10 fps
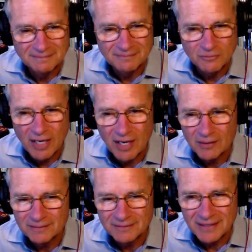Wow.
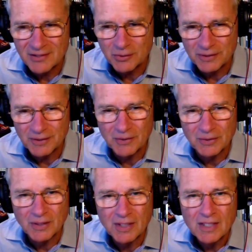That's really
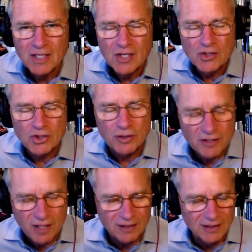cool. So let's
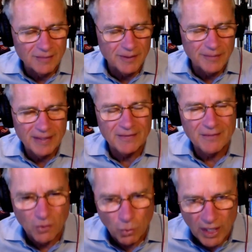talk a little bit about
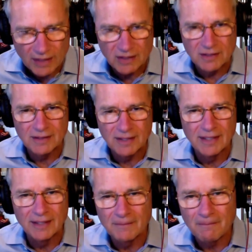the West.
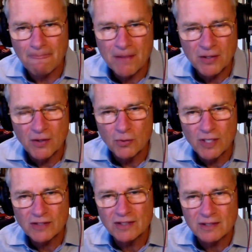The
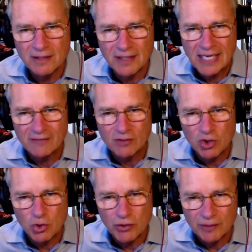West is kind of
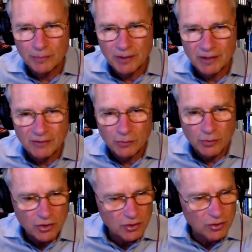enjoying a bit of a
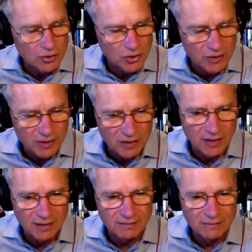resurgence
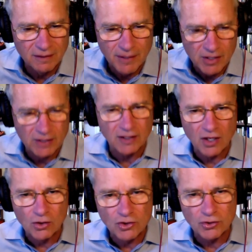in American
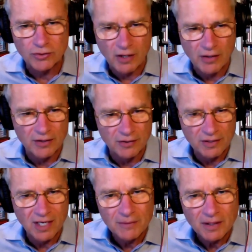culture and our
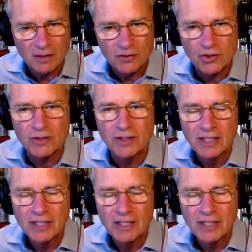entertainment culture.